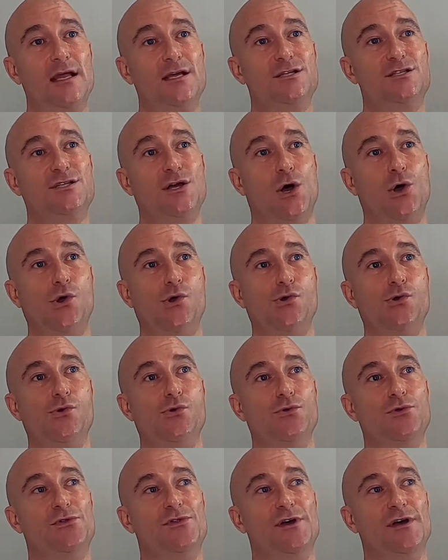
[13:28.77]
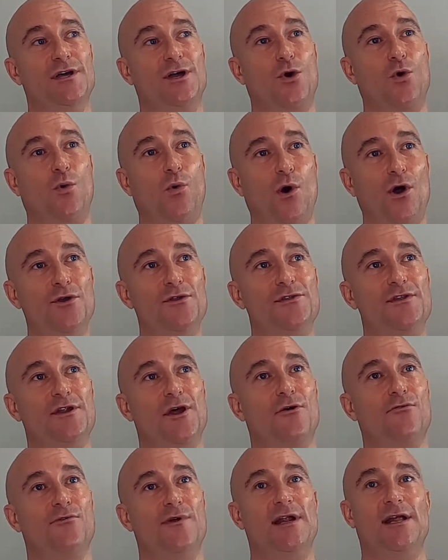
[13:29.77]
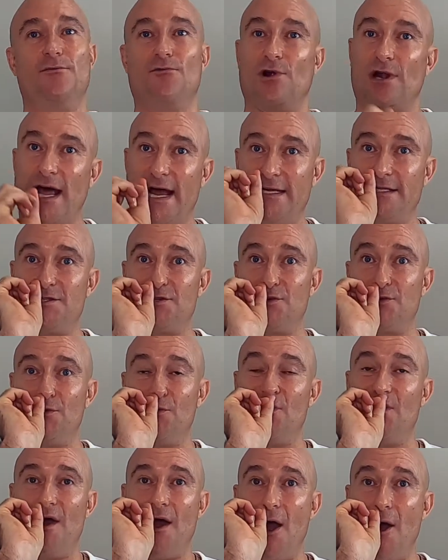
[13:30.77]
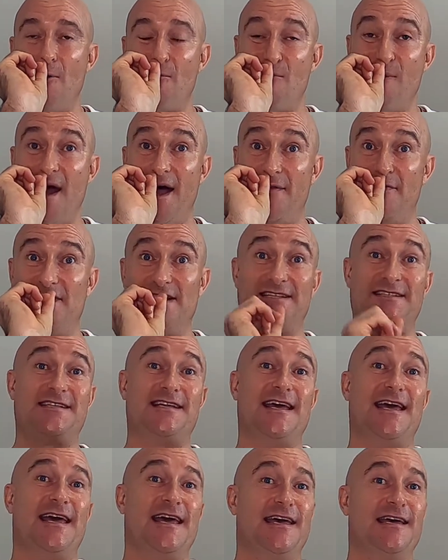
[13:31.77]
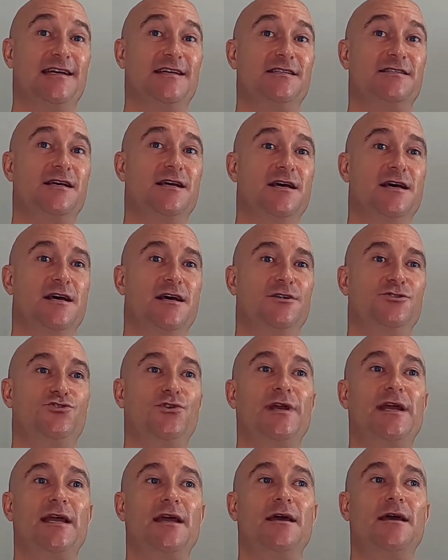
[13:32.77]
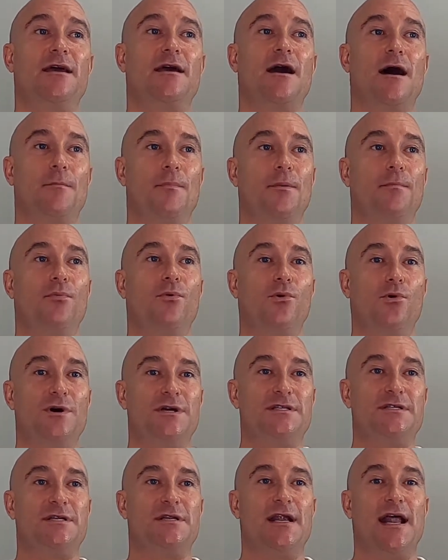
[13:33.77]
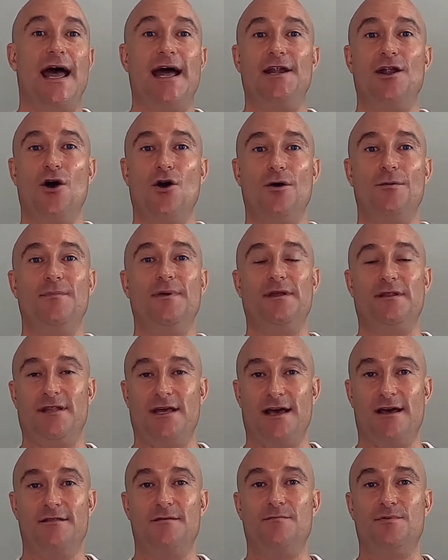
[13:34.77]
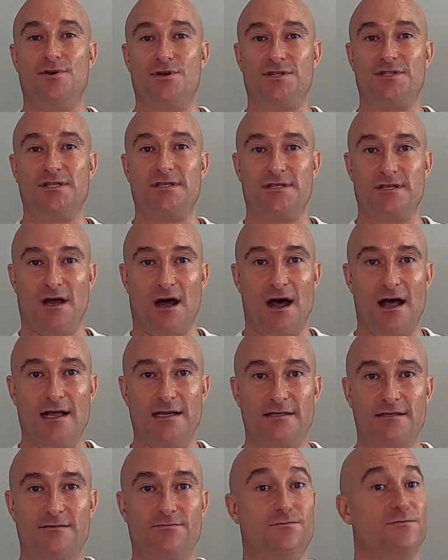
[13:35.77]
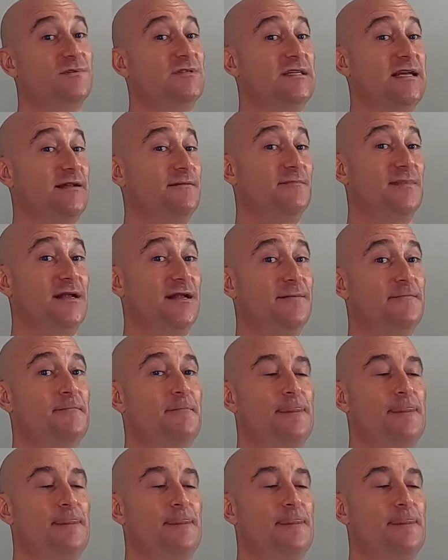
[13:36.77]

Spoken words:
So the quote that I really relate to around this is, drinking a cup of poison and hoping the other person dies, resentment.